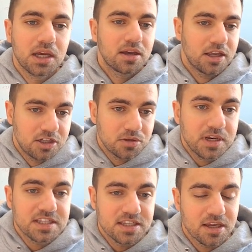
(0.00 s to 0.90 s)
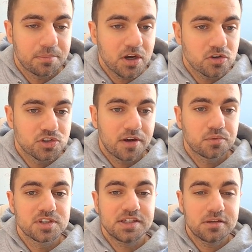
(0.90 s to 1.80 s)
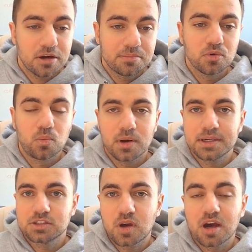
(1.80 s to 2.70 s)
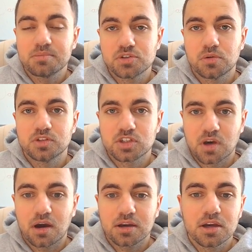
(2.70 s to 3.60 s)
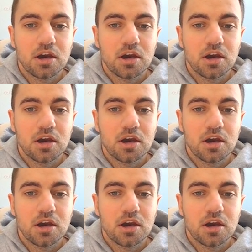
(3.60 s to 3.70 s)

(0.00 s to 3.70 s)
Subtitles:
And here we can see that Microsoft was the #1 top sold stock,